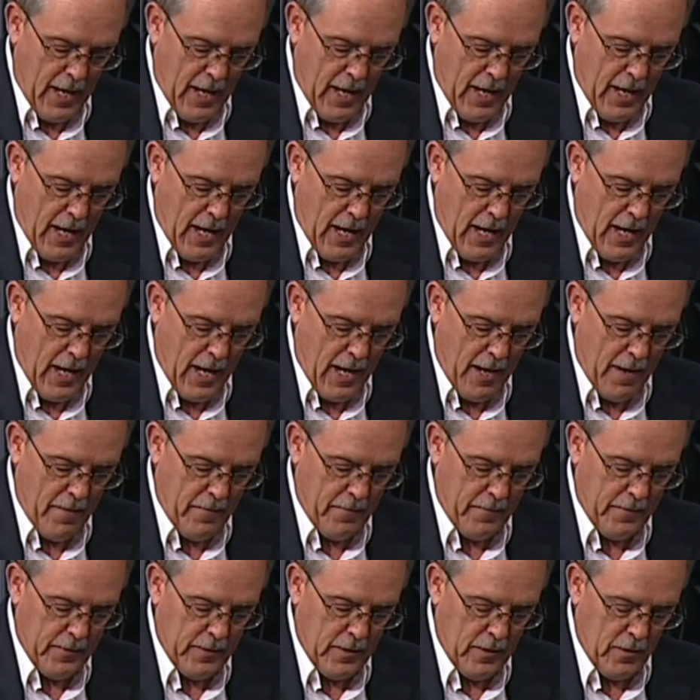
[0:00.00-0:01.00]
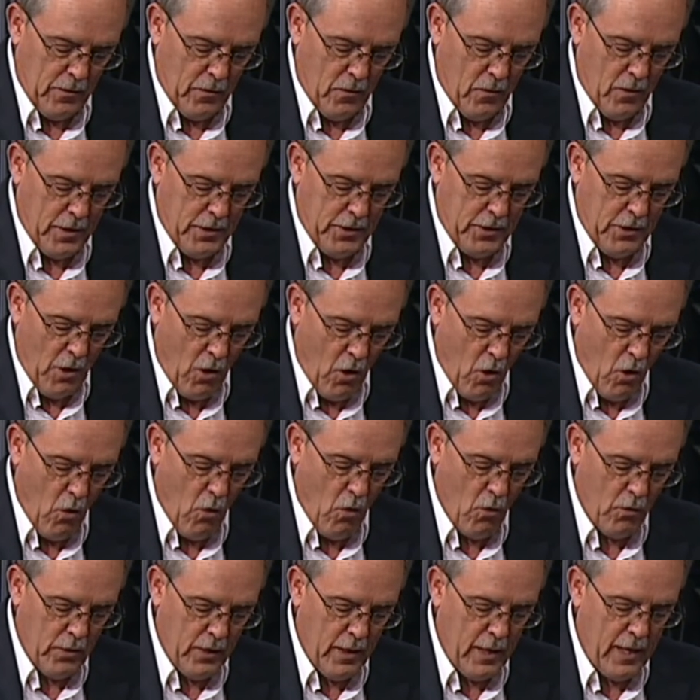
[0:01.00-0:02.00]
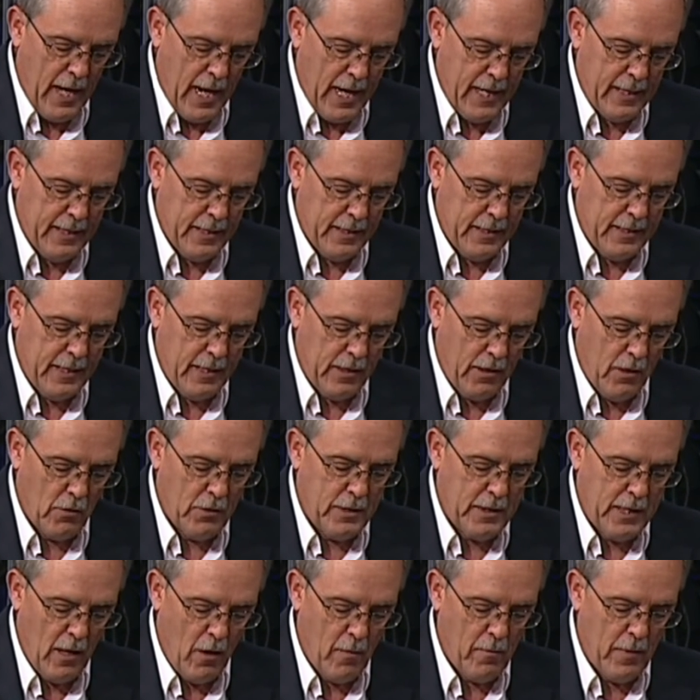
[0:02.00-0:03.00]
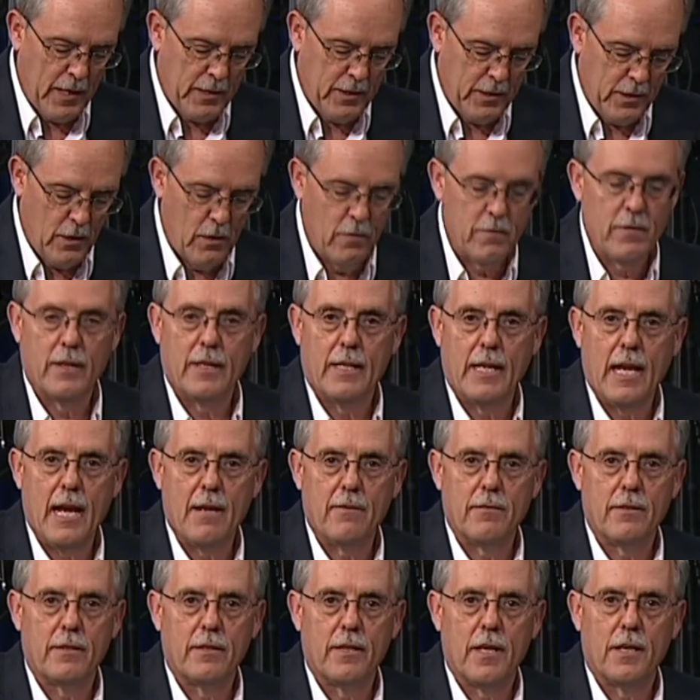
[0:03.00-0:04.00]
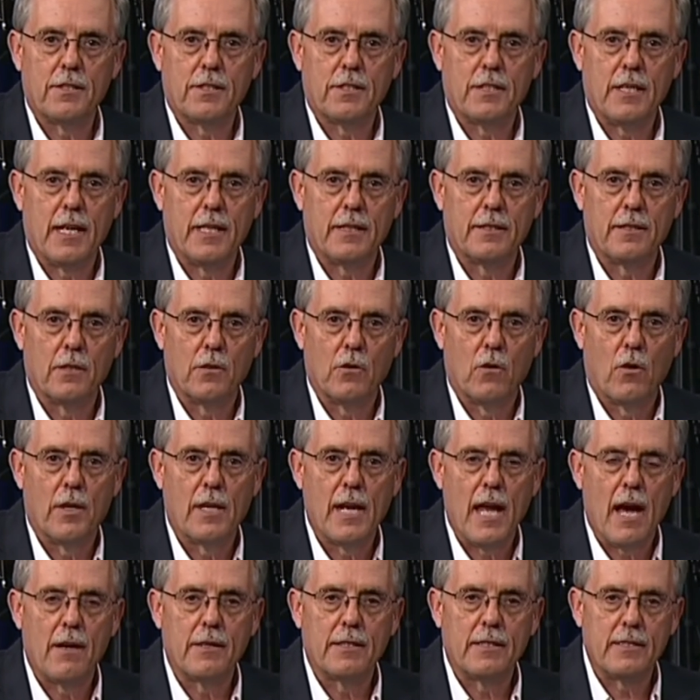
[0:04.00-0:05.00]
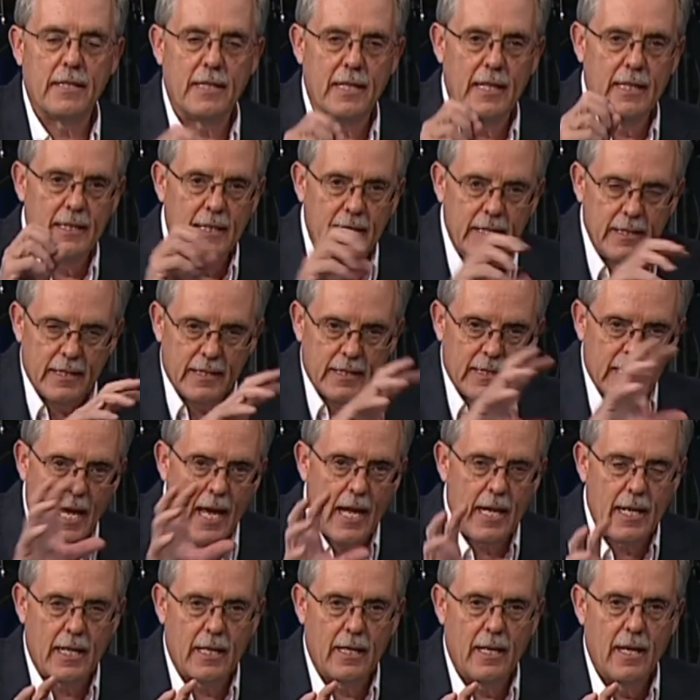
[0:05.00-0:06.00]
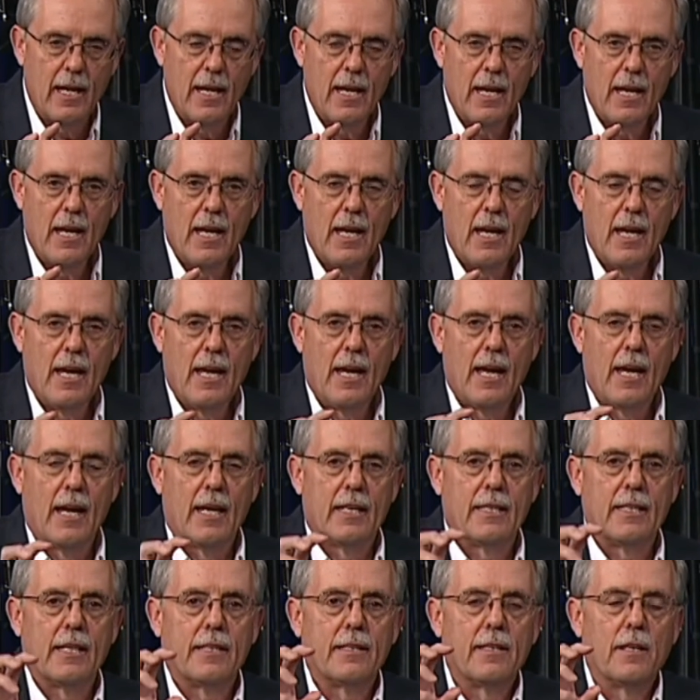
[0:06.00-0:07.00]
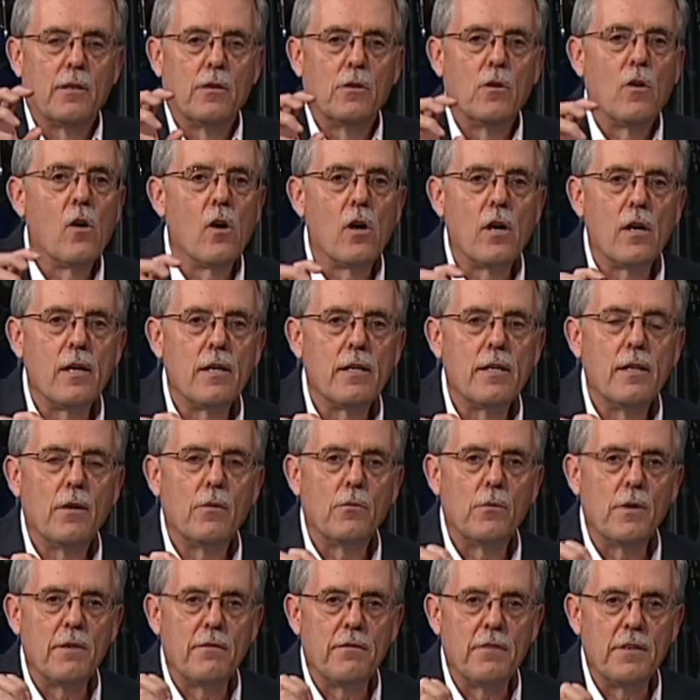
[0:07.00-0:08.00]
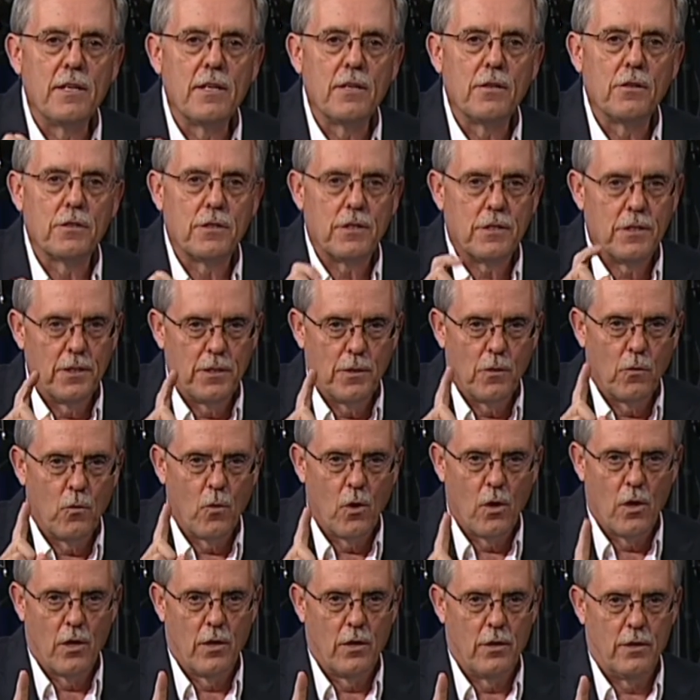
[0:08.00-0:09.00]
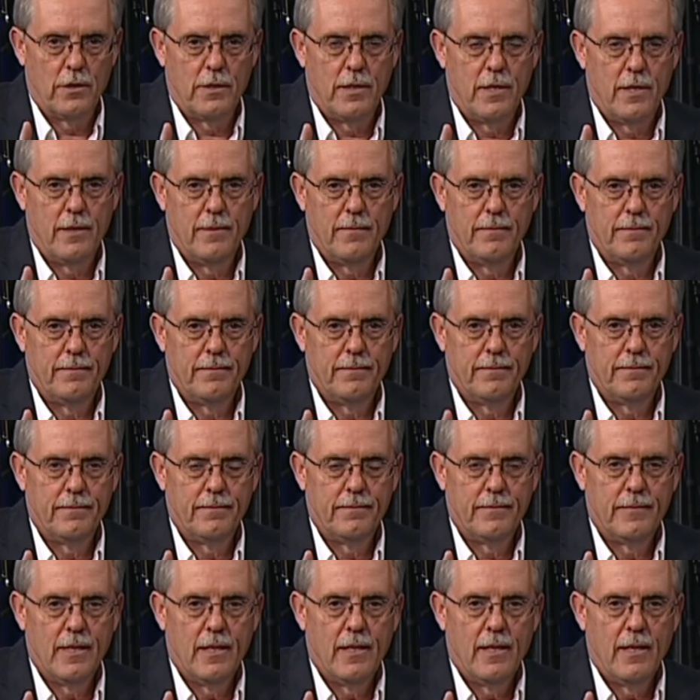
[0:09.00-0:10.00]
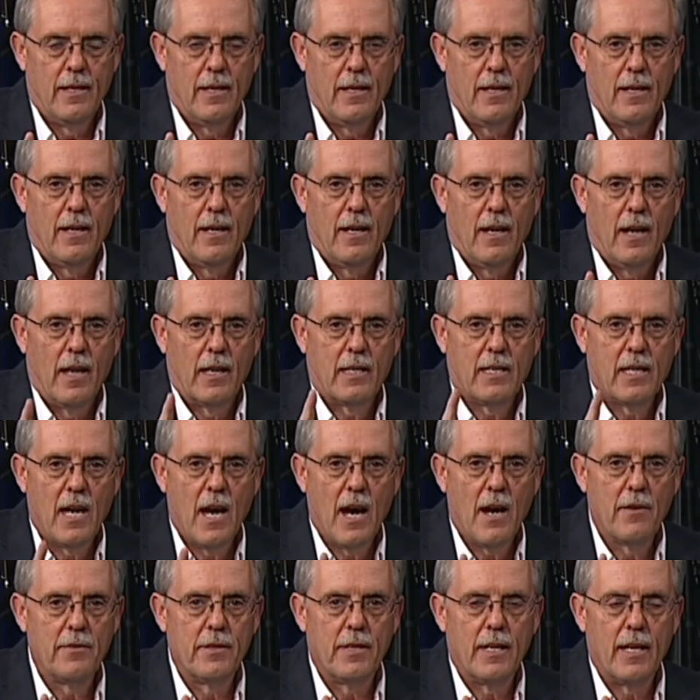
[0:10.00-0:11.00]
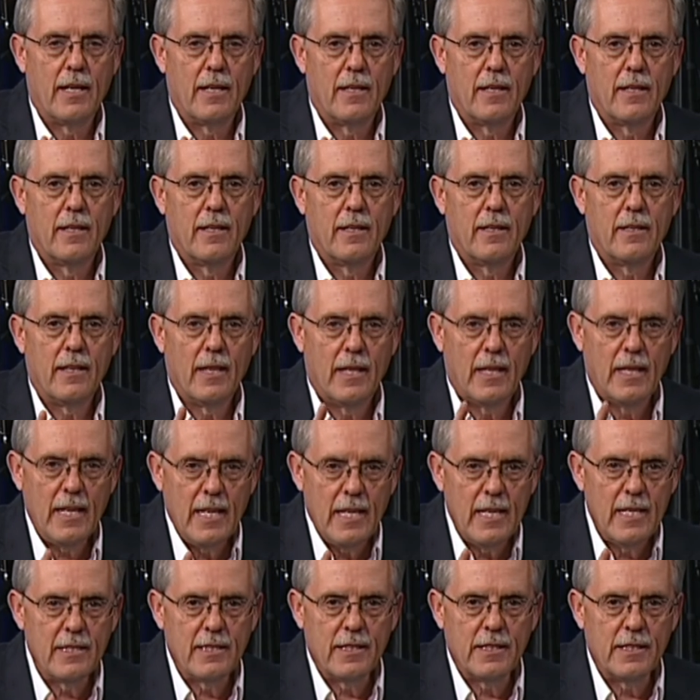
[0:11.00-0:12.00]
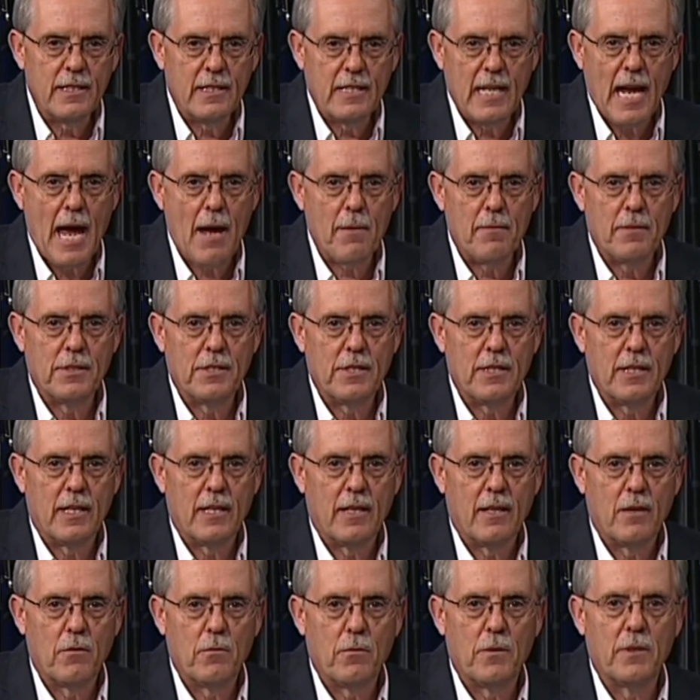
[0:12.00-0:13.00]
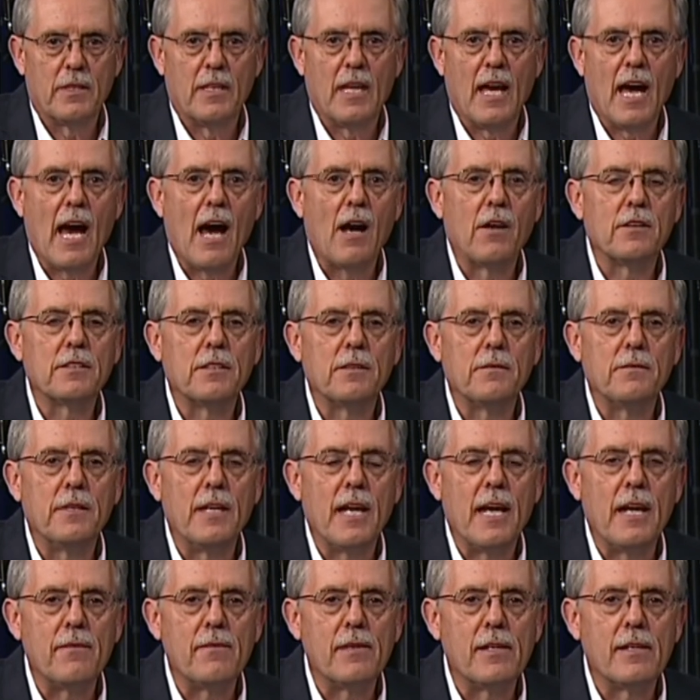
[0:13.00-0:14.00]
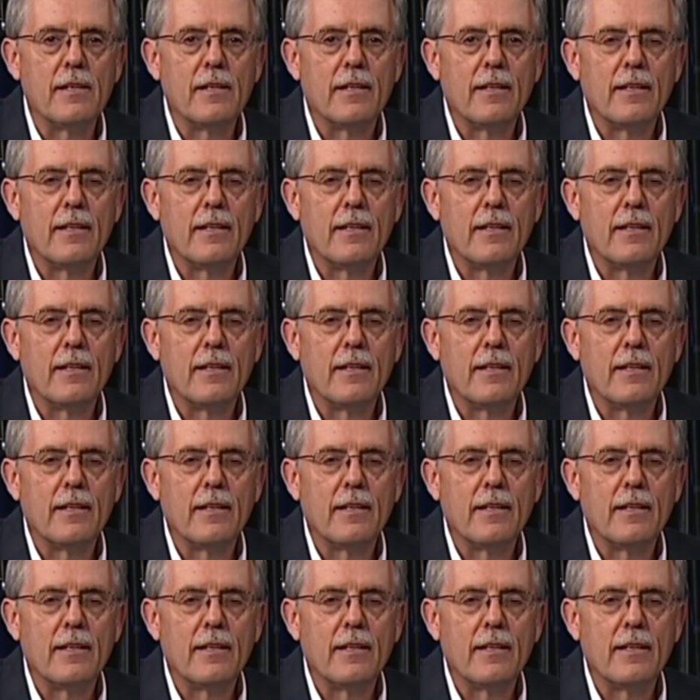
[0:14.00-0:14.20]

Uh, the Lord told Nathan, said, "Go tell my servant David, thus saith the Lord." Now it's in this setting that the Lord reveals to the world a covenant that He is establishing with the house of David.